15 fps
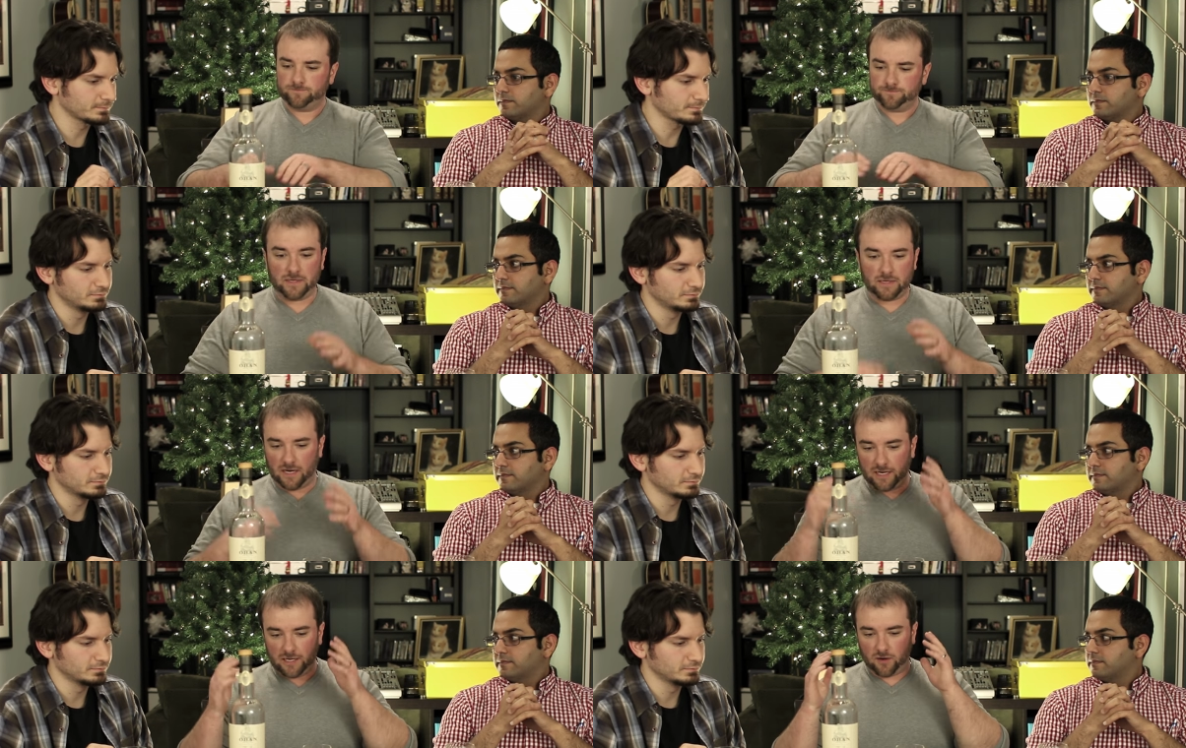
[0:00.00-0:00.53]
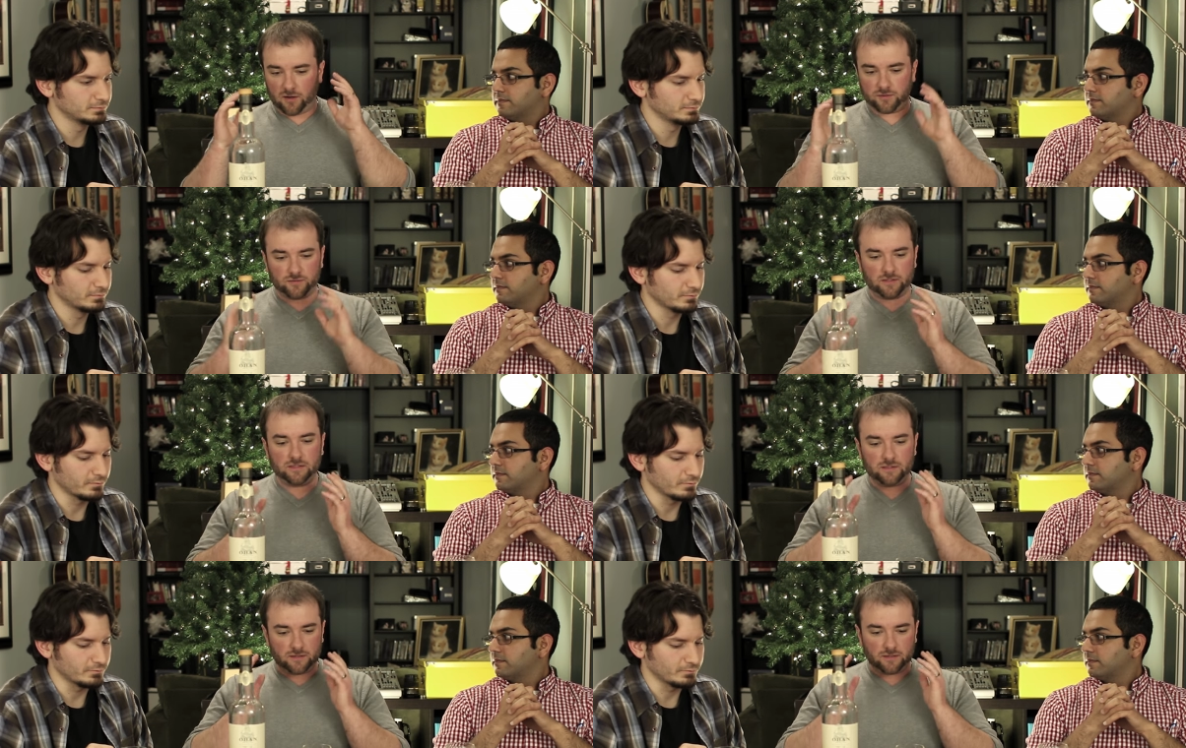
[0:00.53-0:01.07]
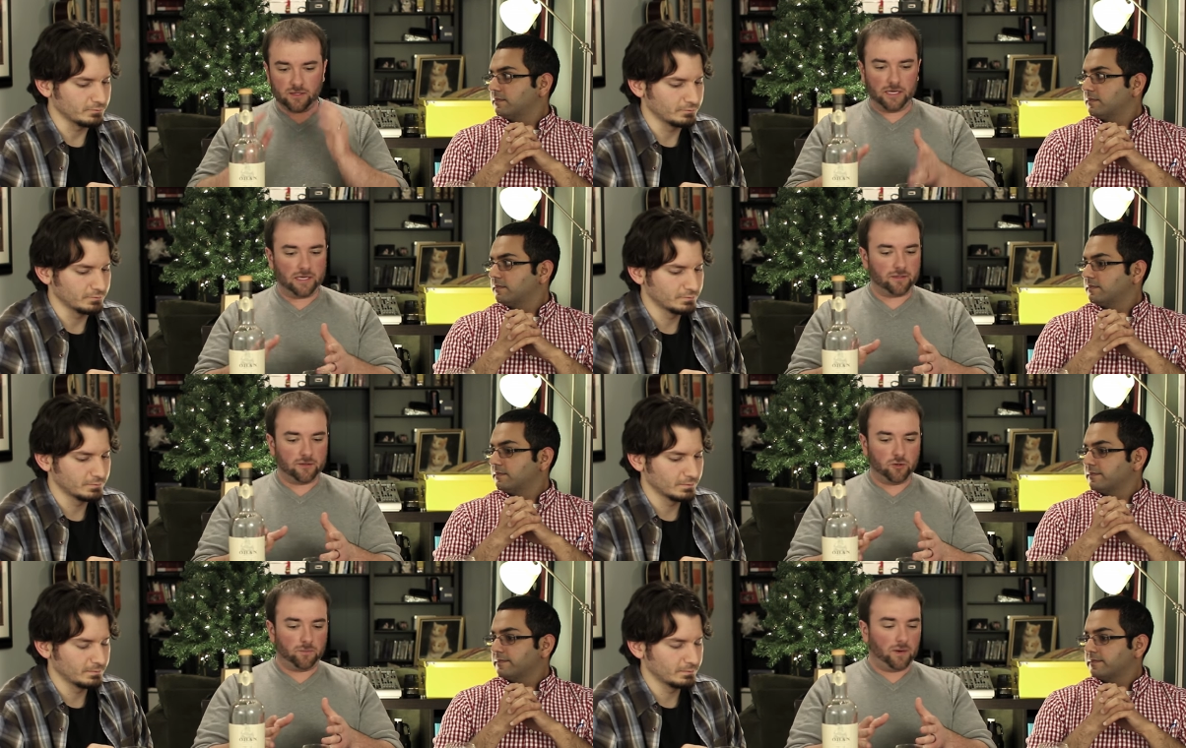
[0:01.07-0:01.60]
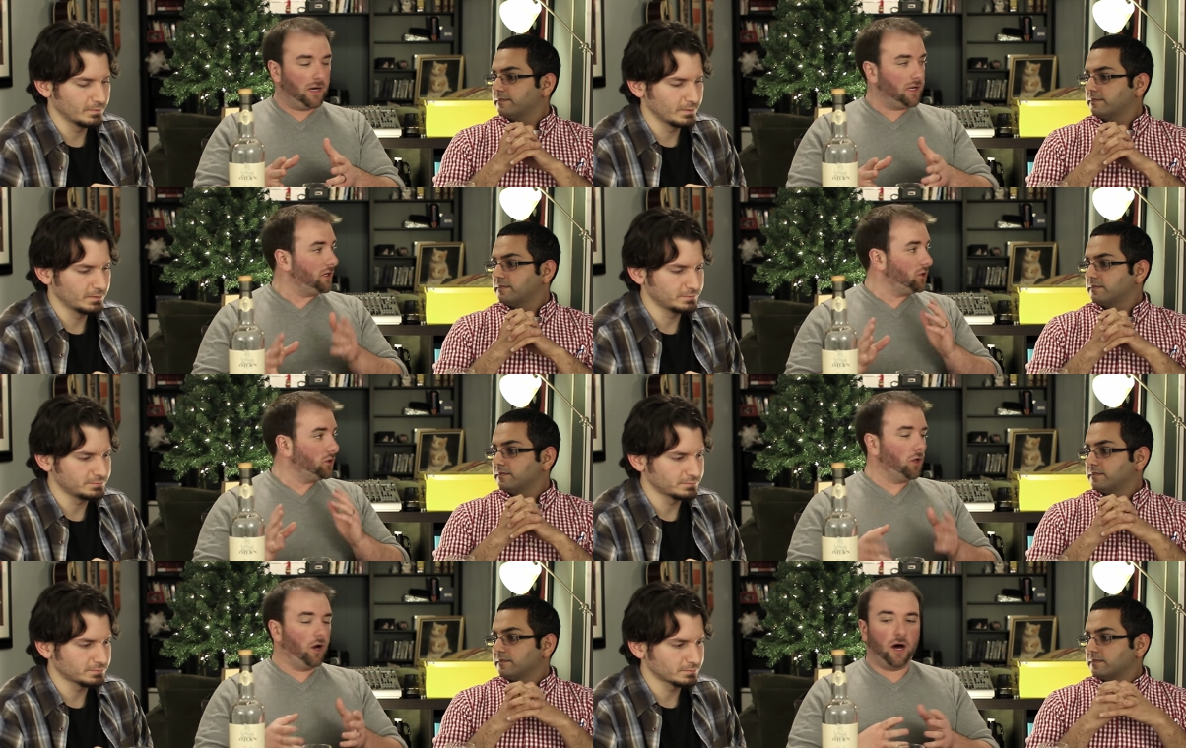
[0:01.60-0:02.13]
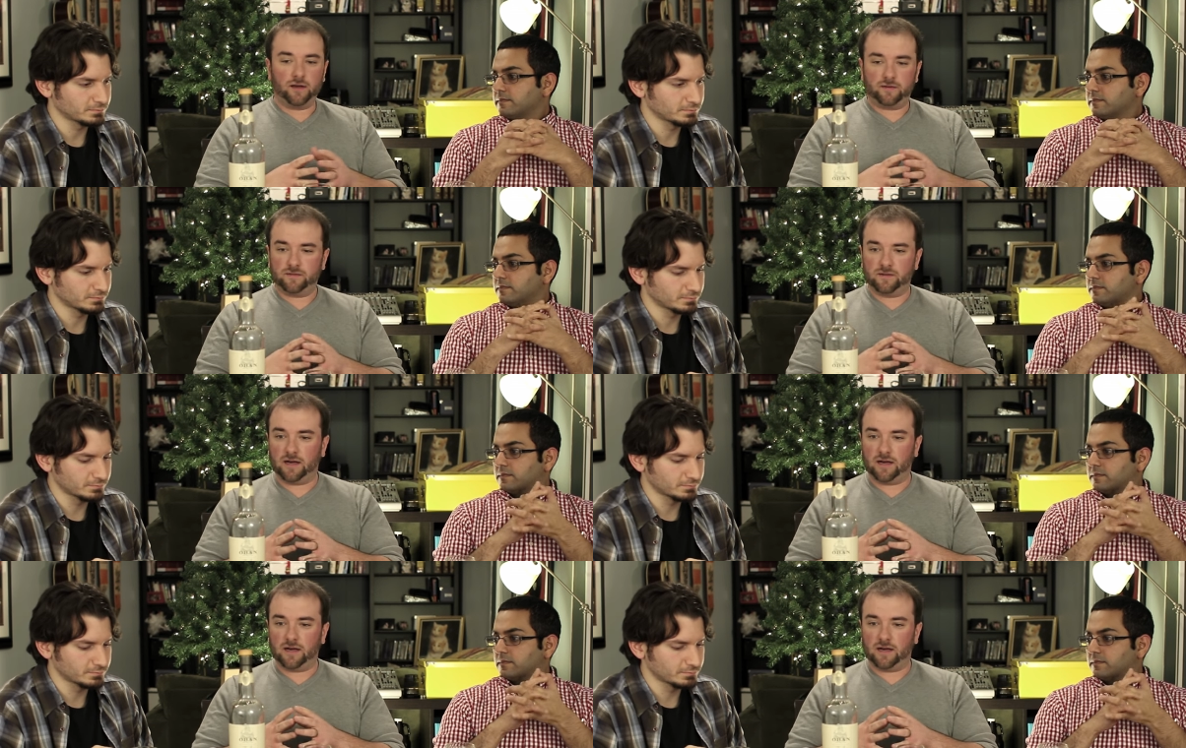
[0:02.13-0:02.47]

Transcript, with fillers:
Speaker 1: And I honestly like the Oban a lot.